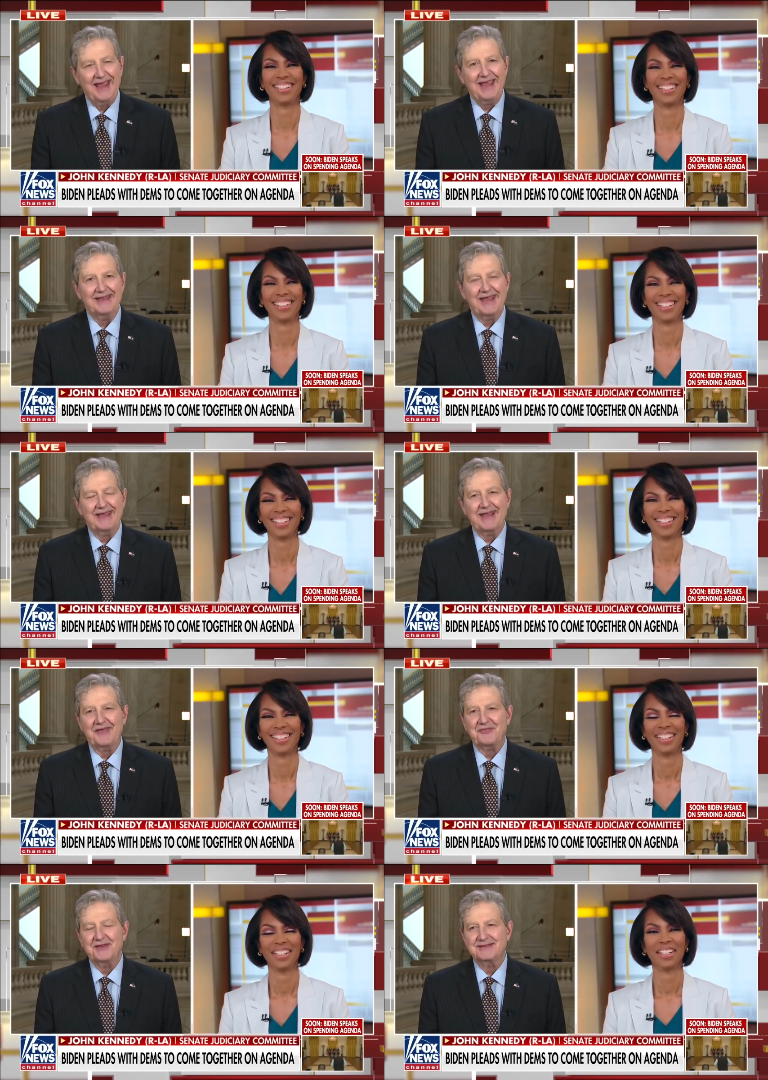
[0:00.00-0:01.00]
Speaker 1: And
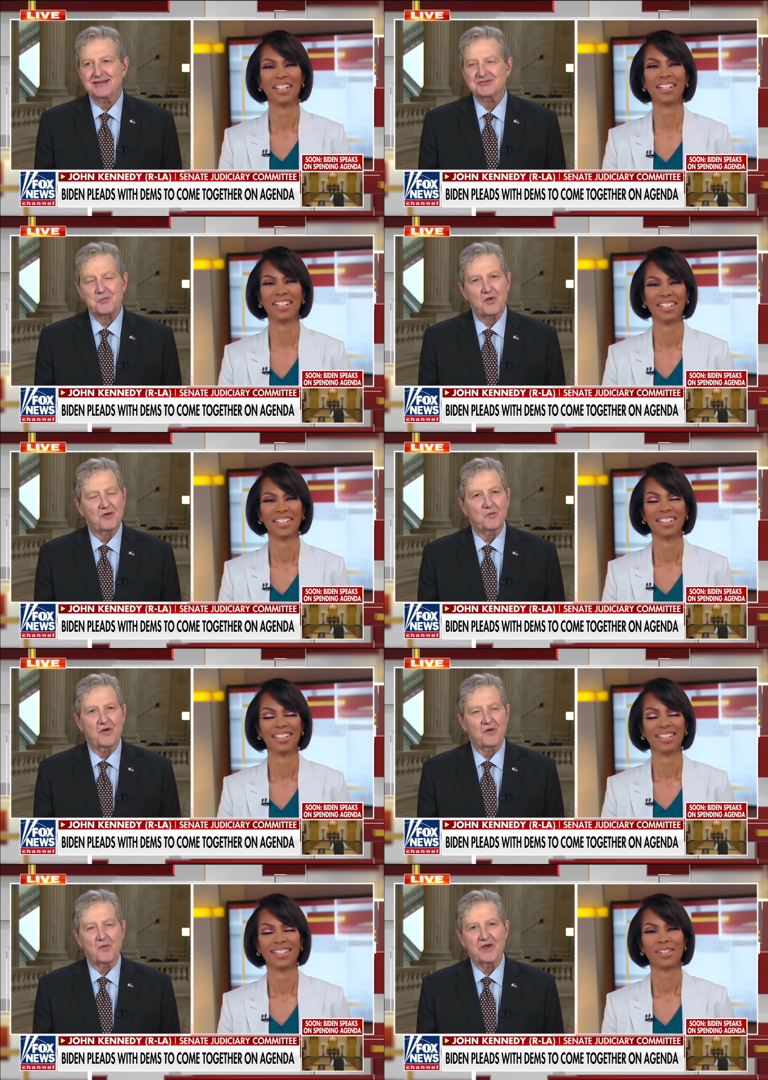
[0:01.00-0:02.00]
I think that's
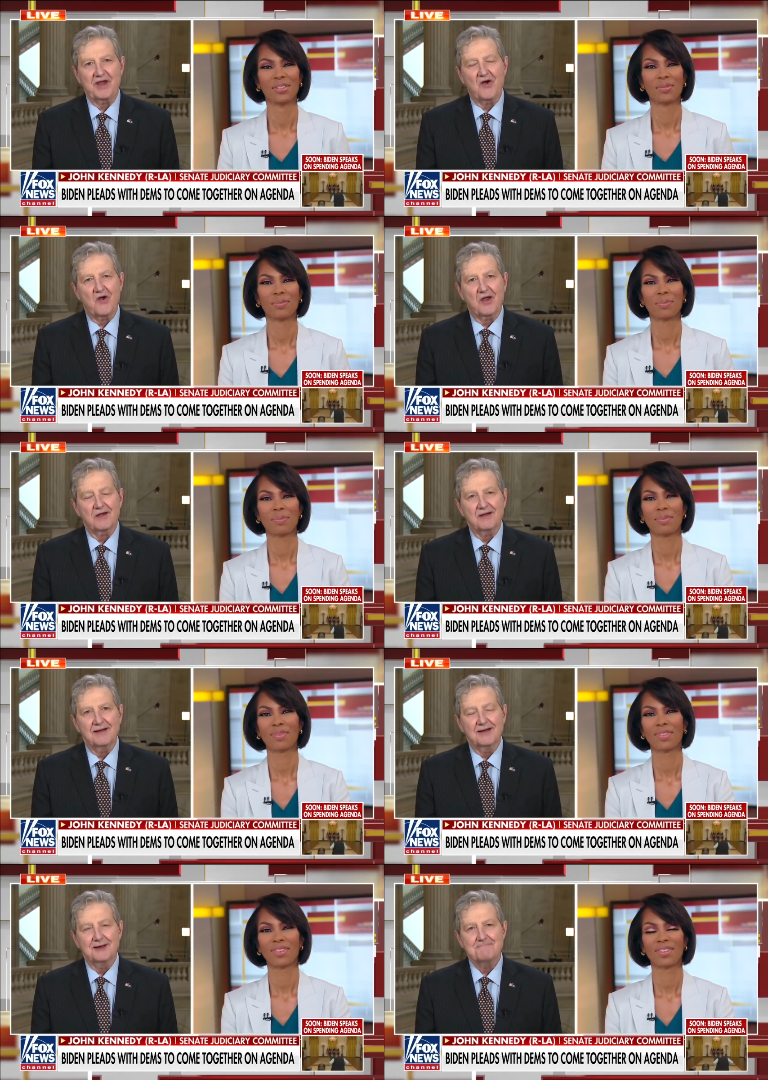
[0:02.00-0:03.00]
where we
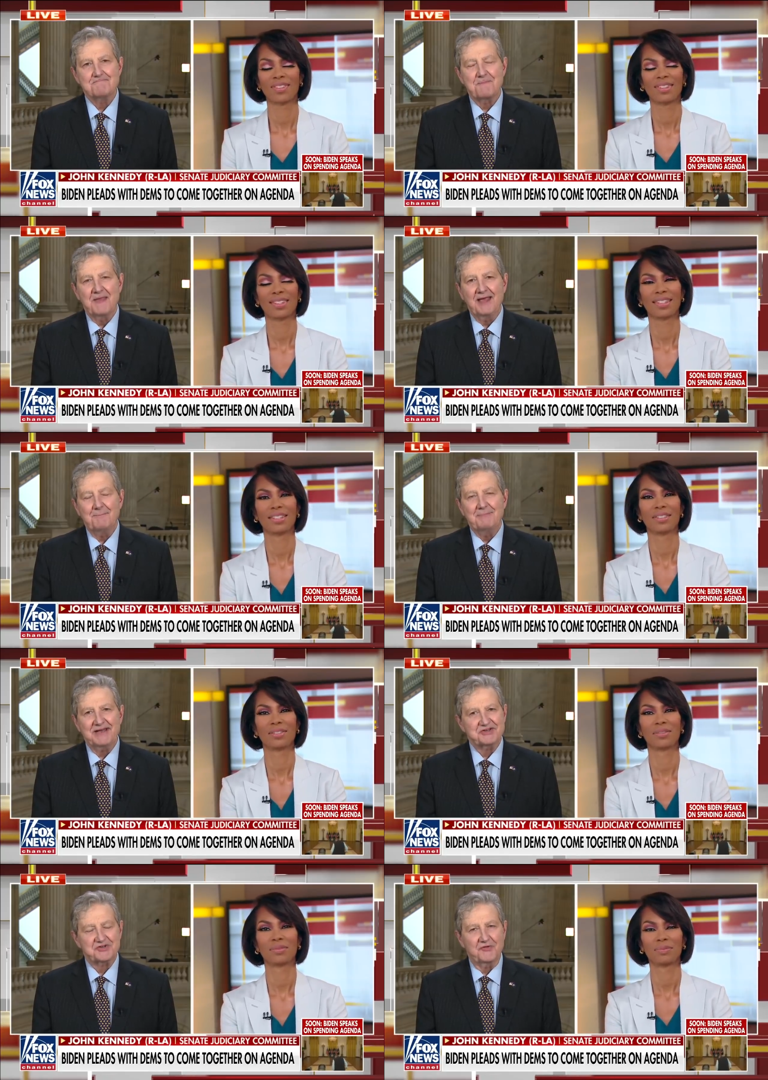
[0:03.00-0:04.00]
are.
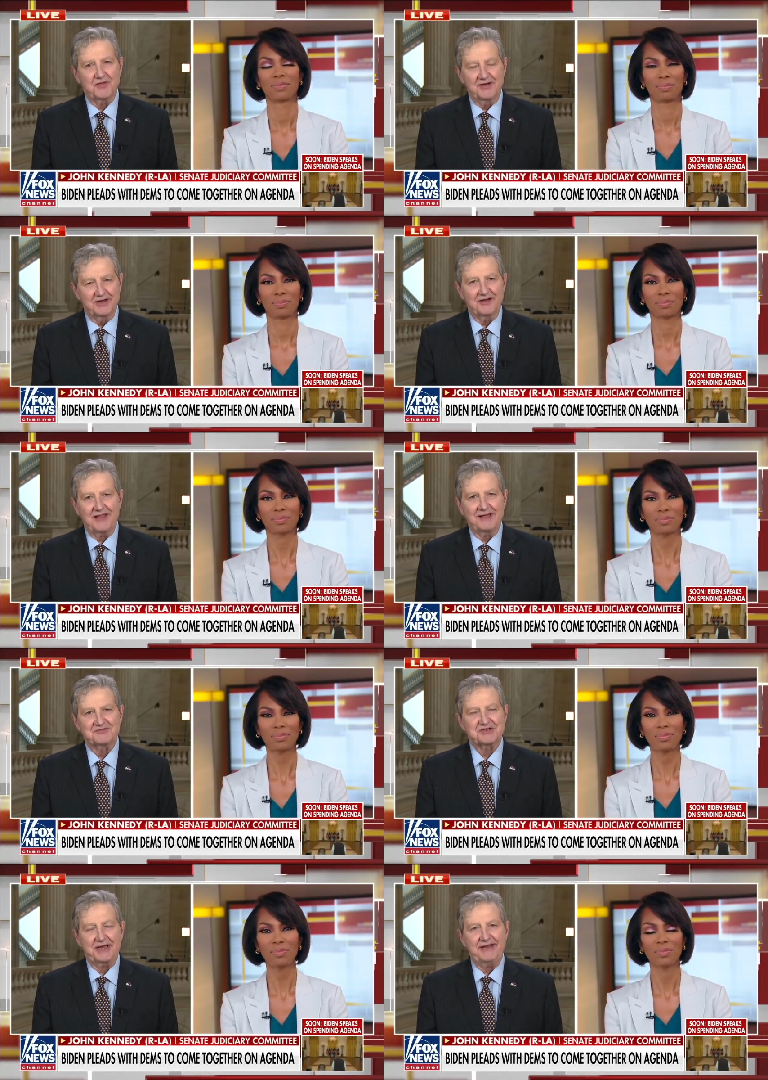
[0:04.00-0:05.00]
Based on the little
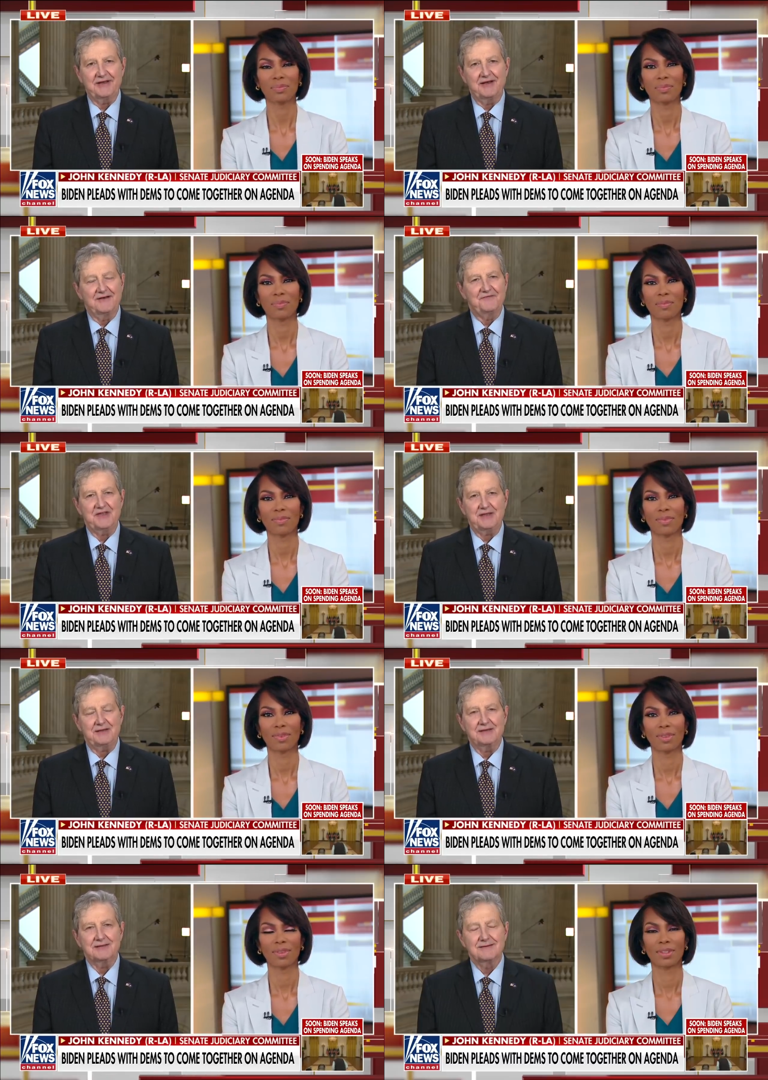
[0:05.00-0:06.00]
I've seen of
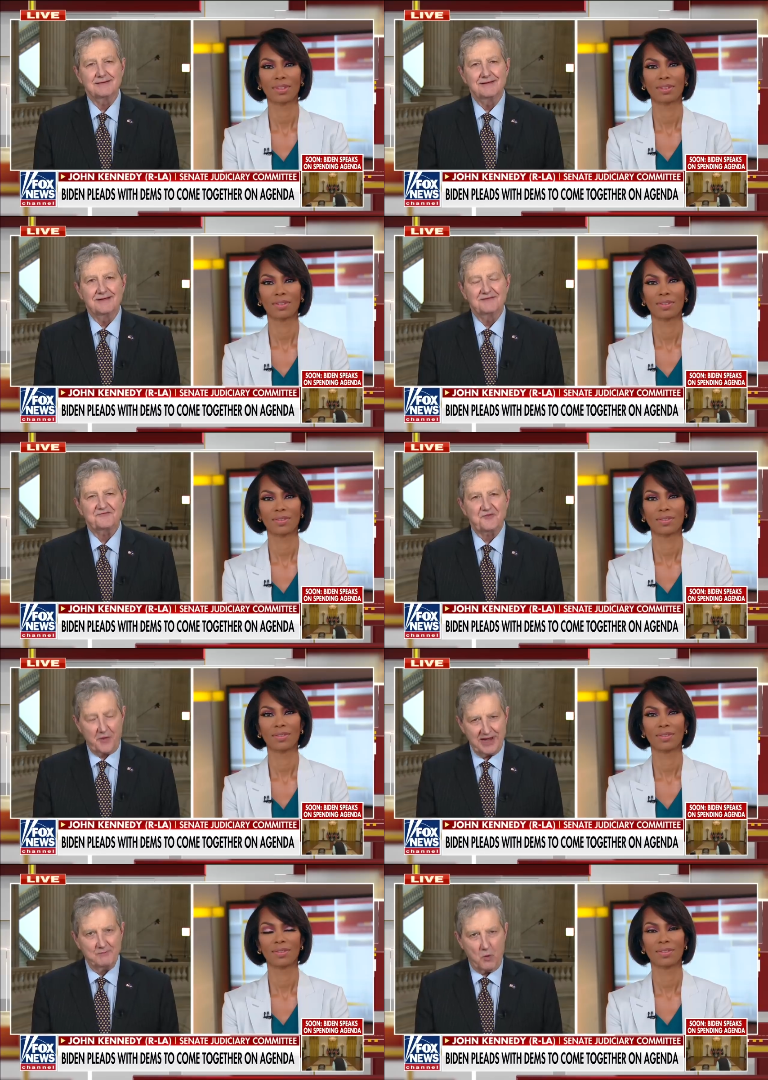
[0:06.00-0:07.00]
the
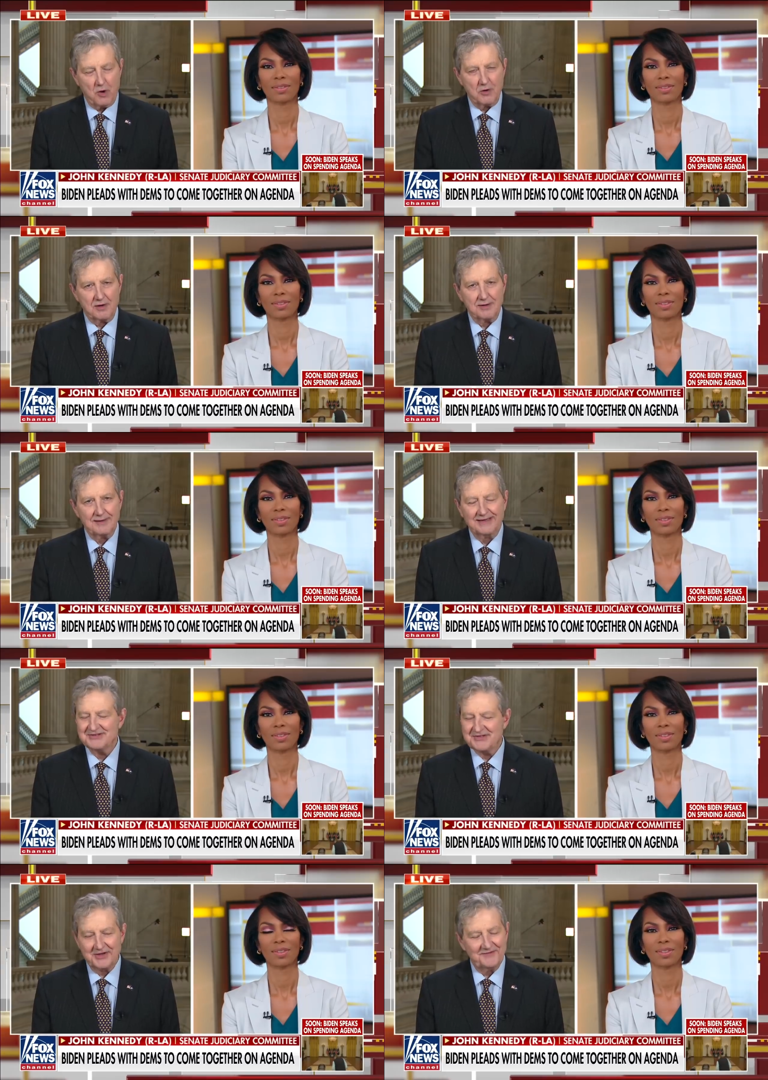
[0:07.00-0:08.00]
framework, I
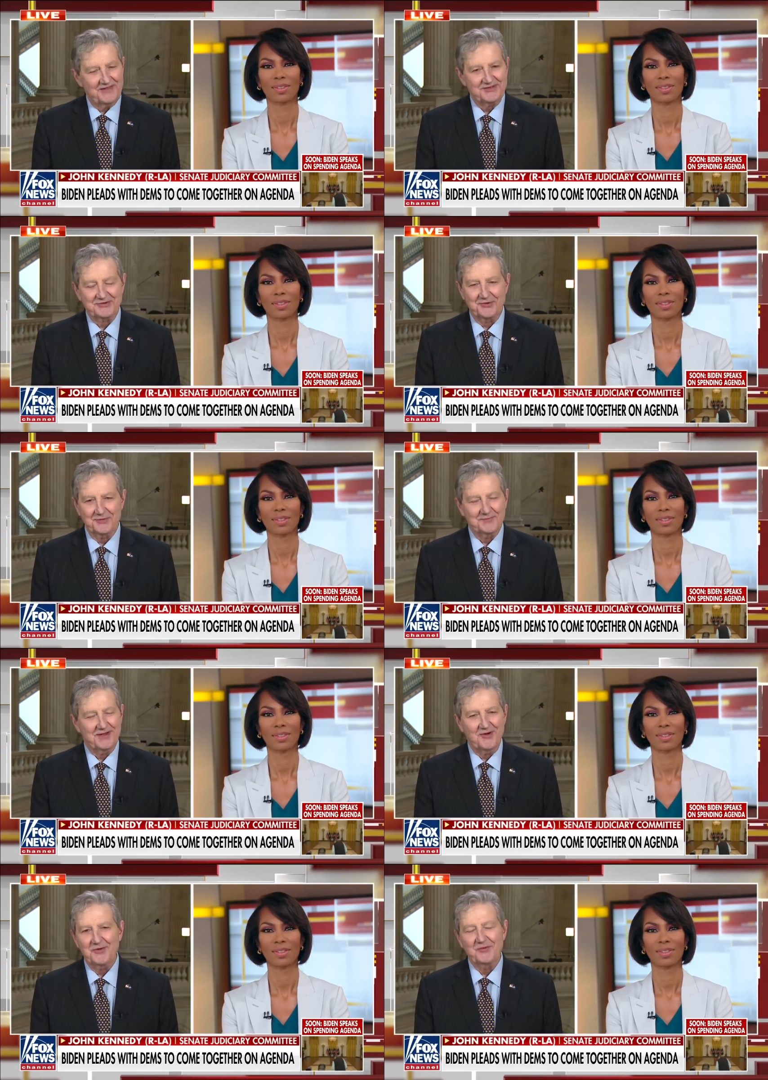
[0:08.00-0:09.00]
just love that term,
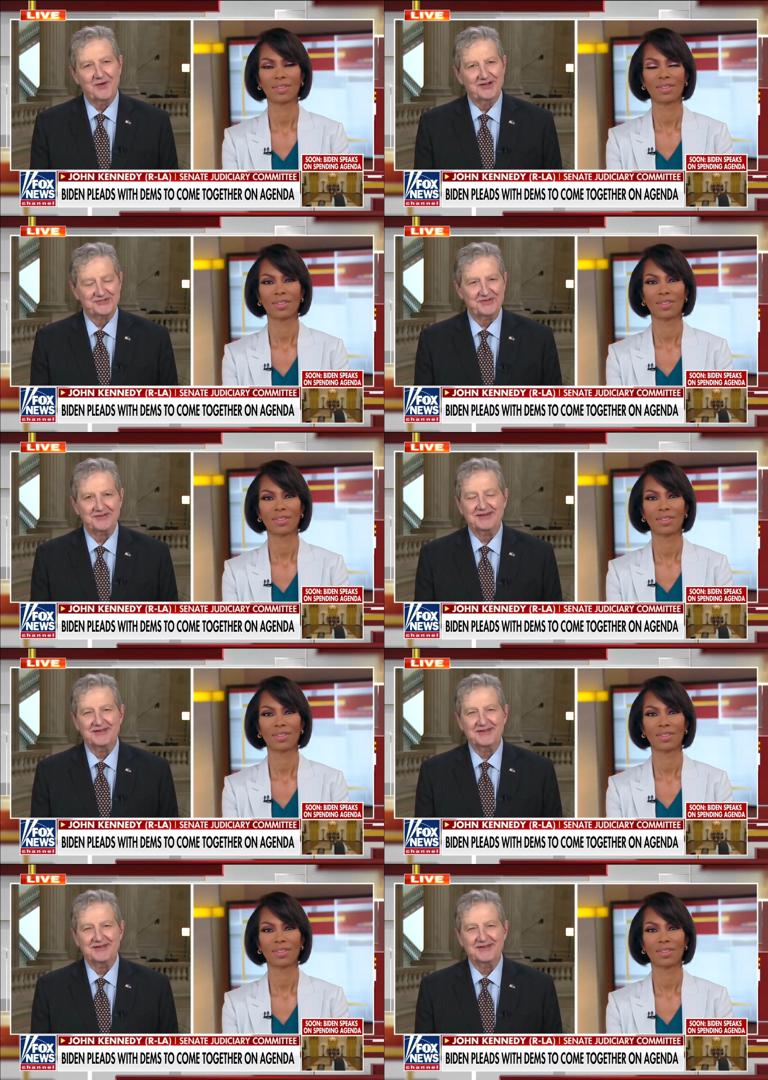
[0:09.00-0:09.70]
only Washington,